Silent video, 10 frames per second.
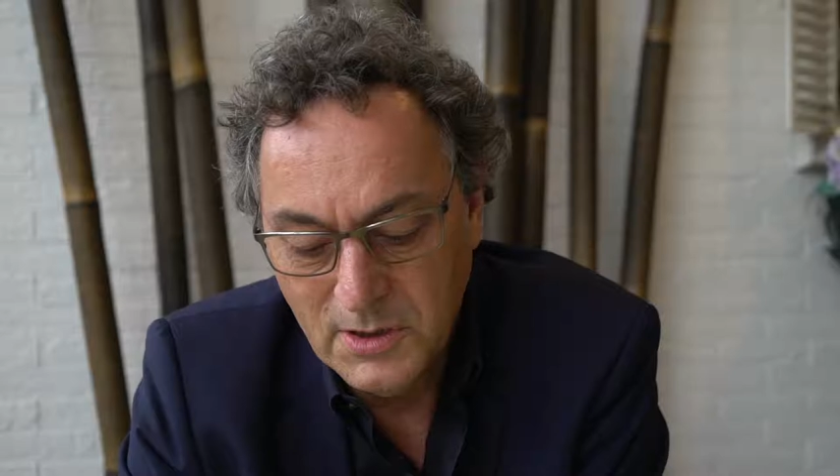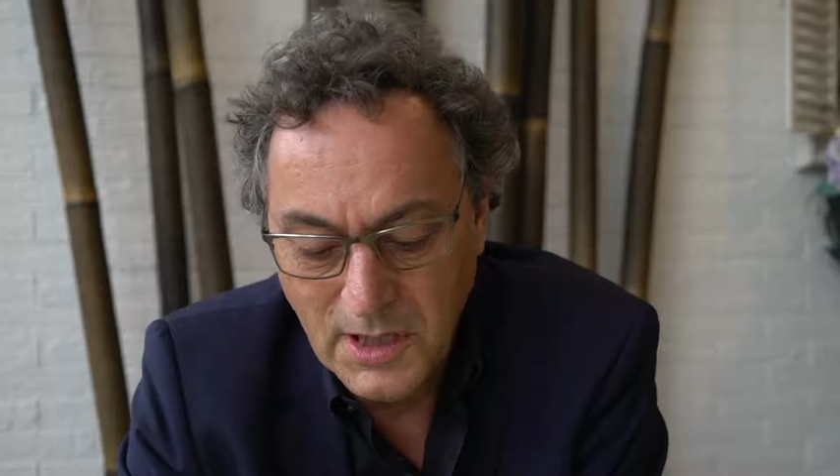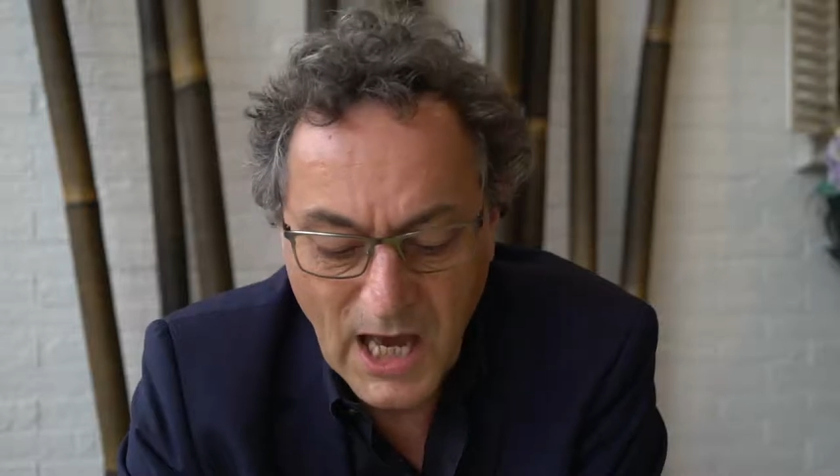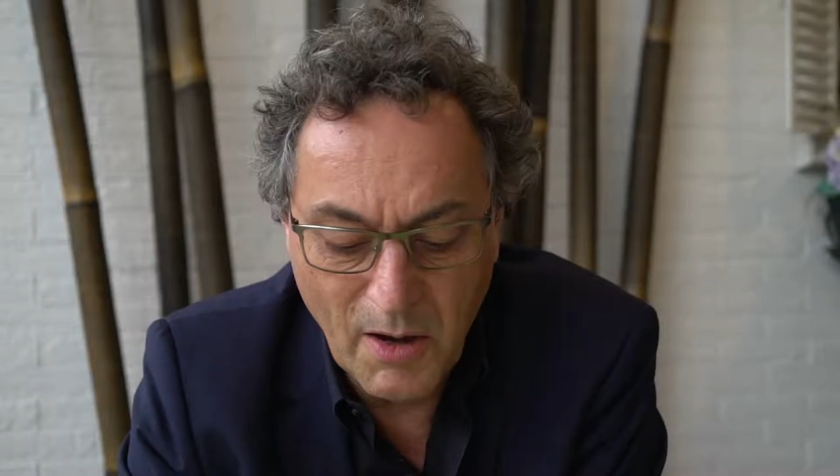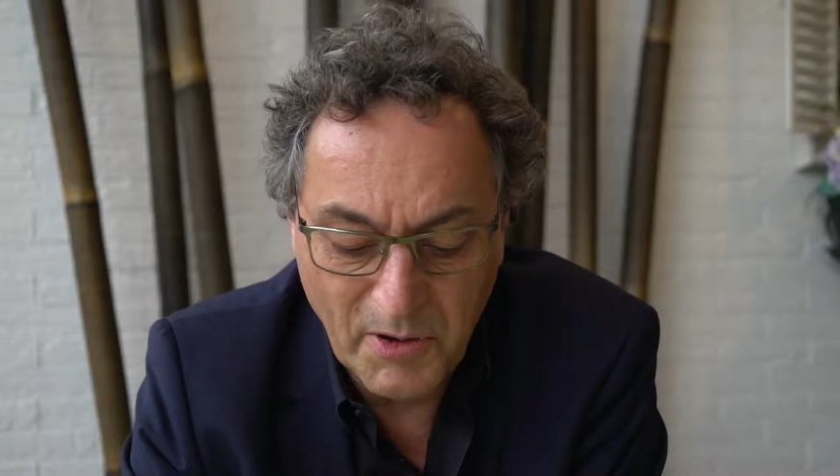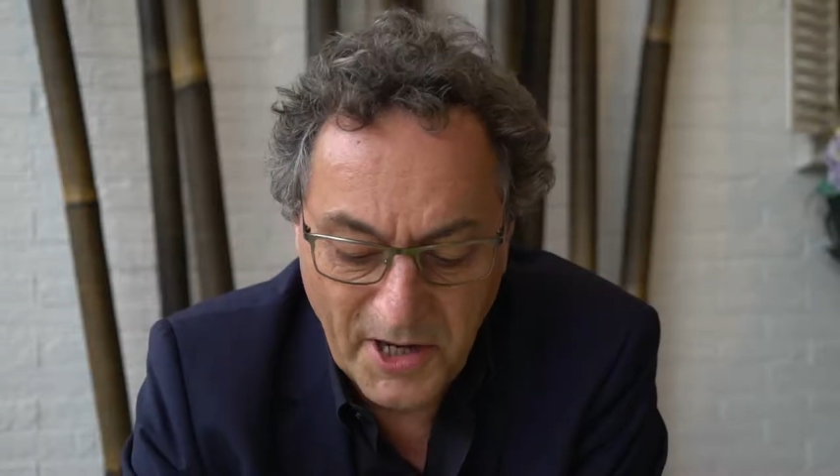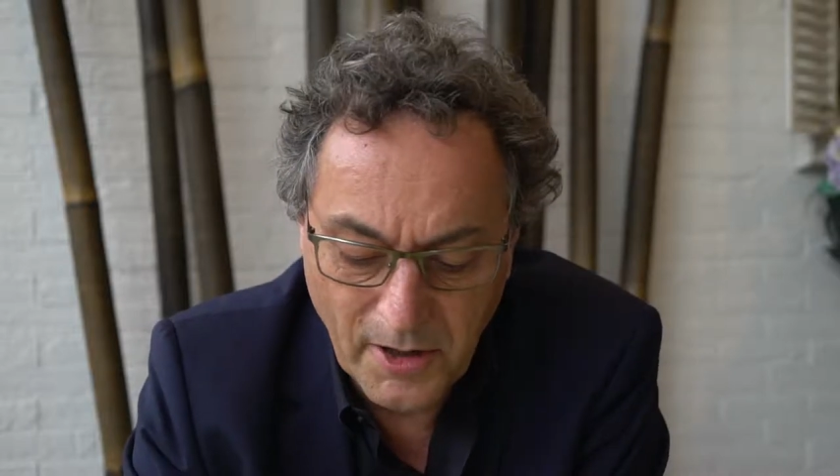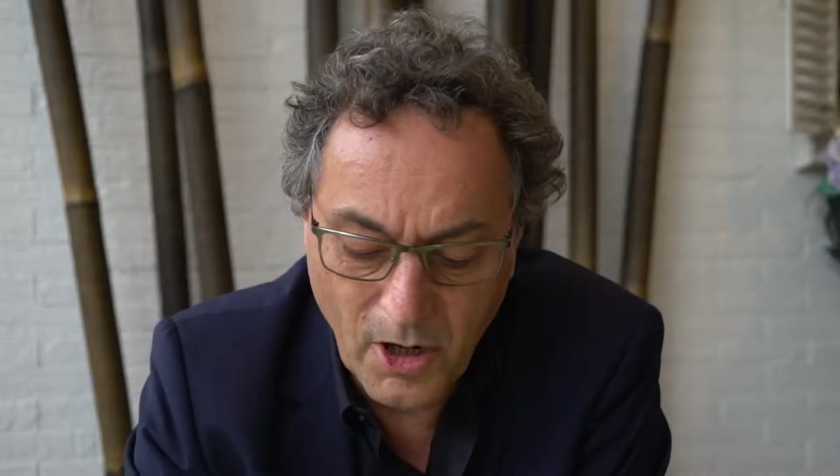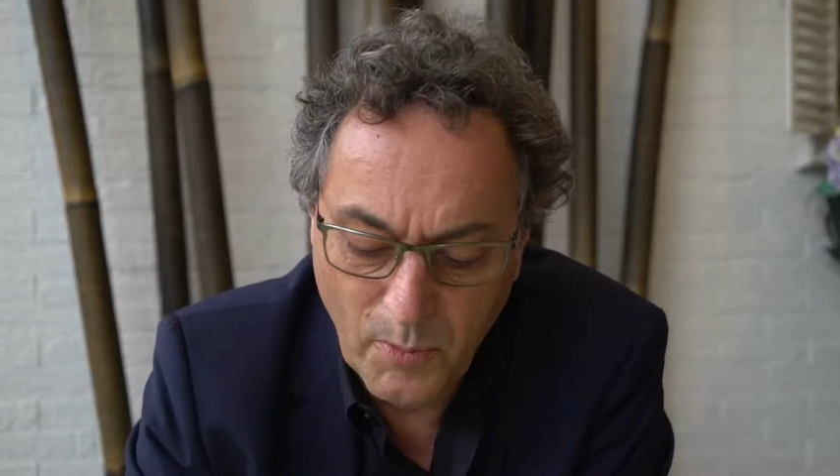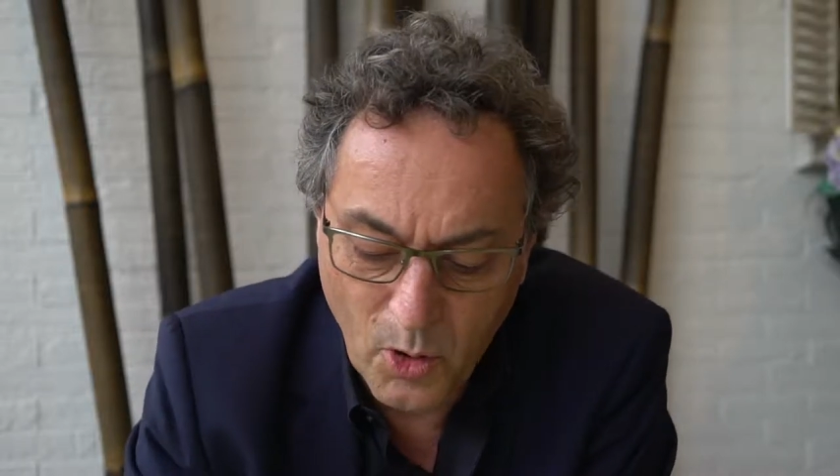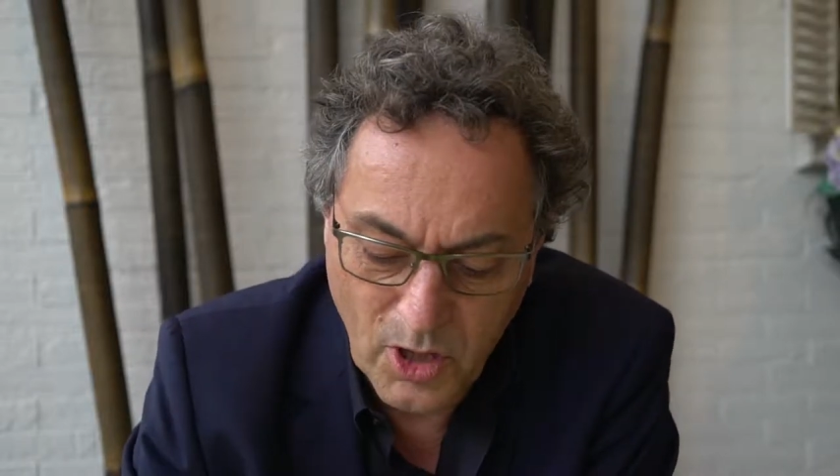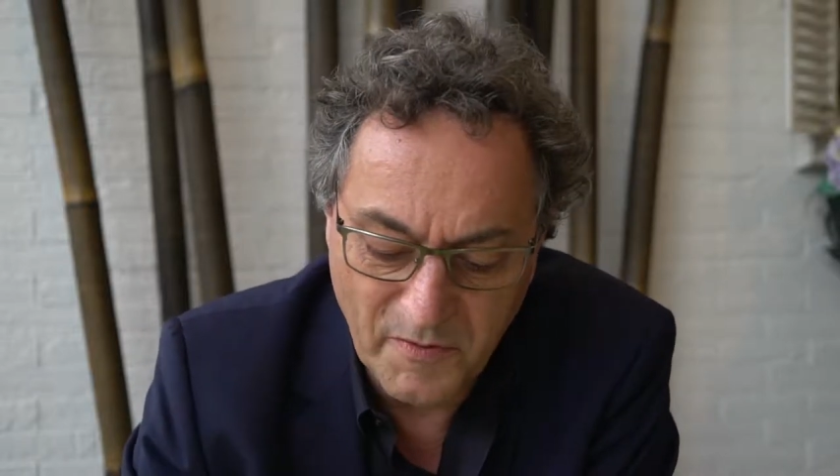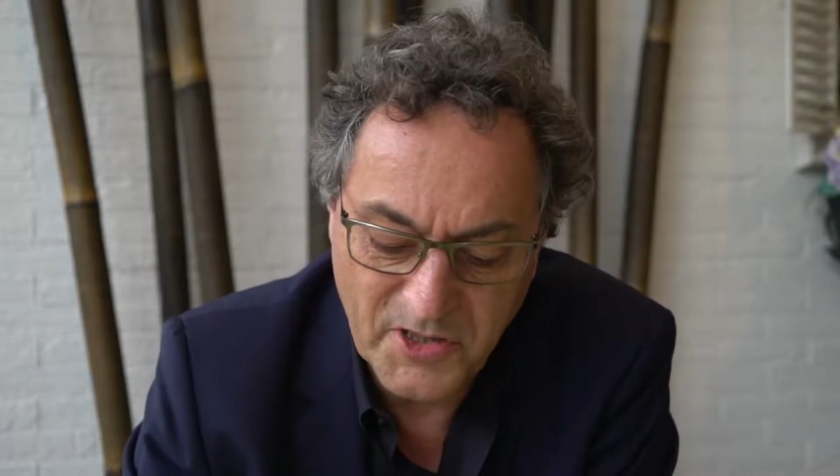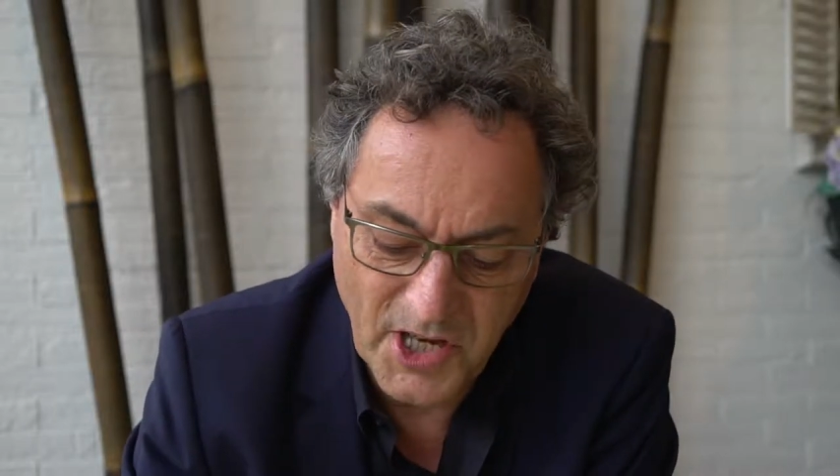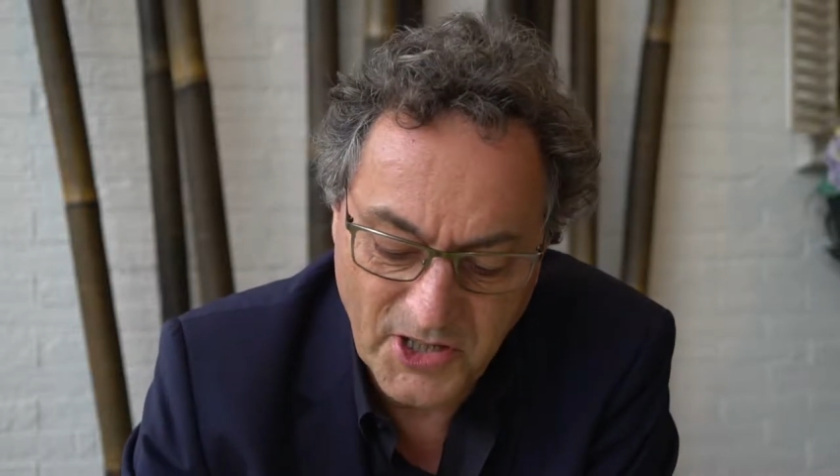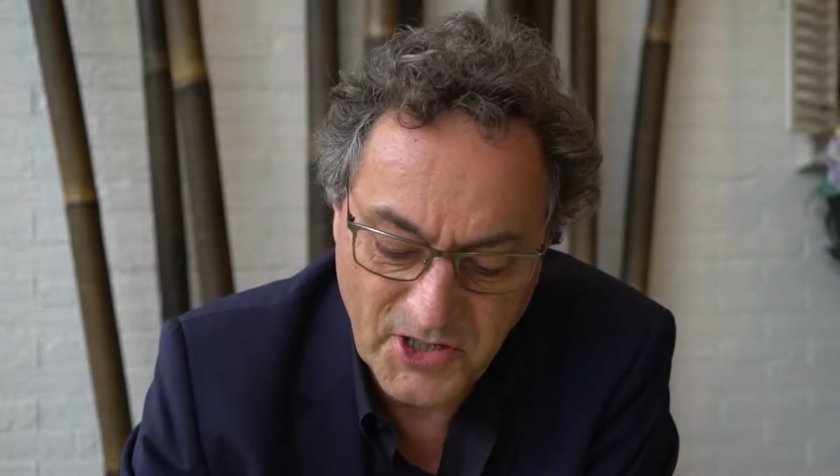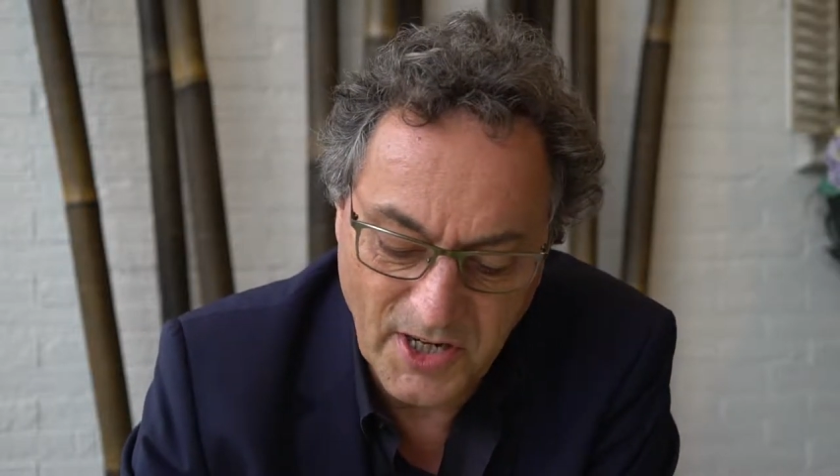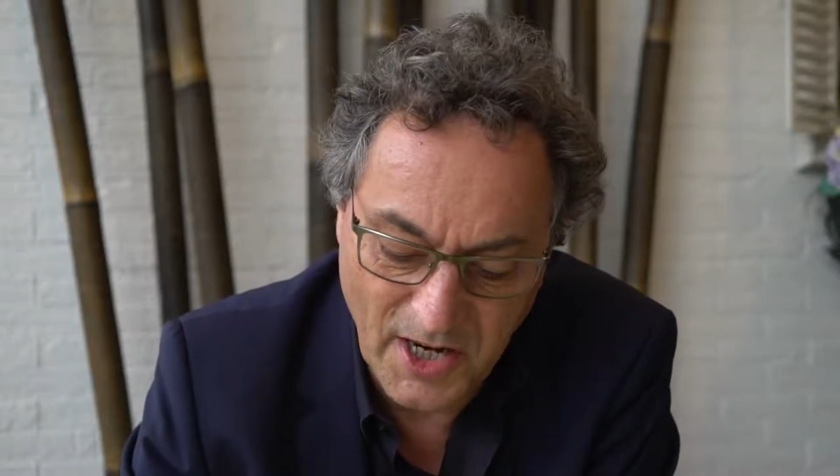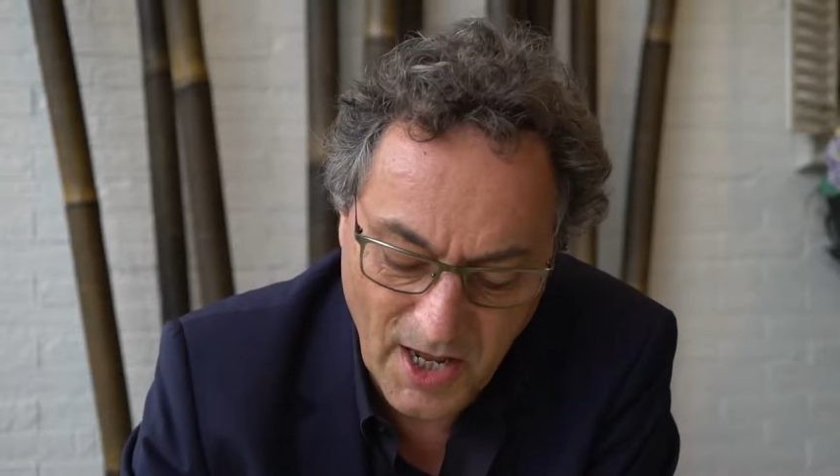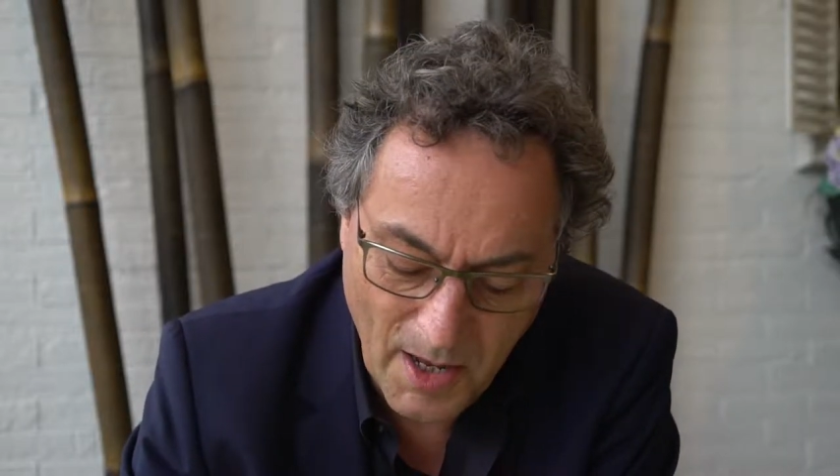Yeah, we need a lot more
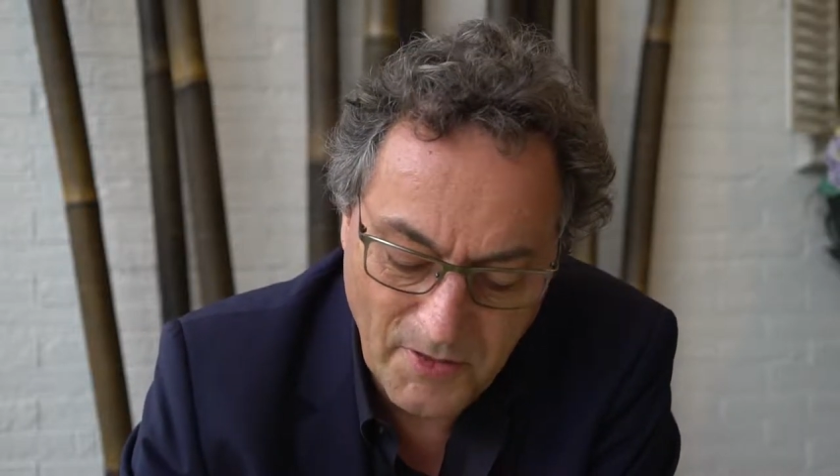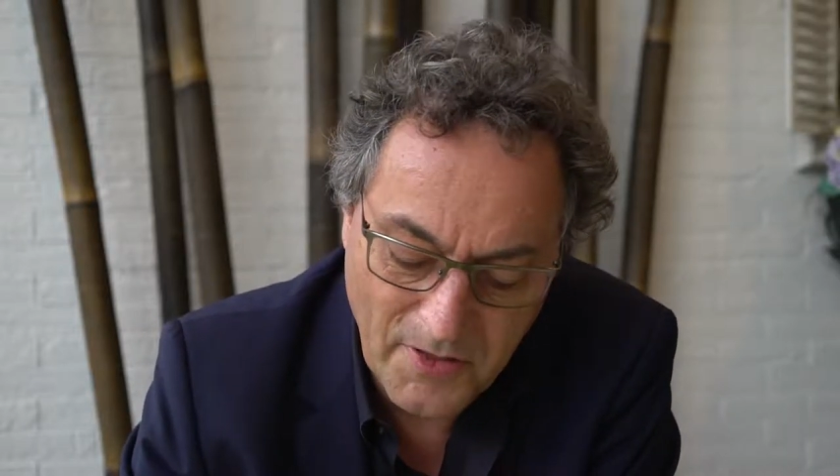conversation. And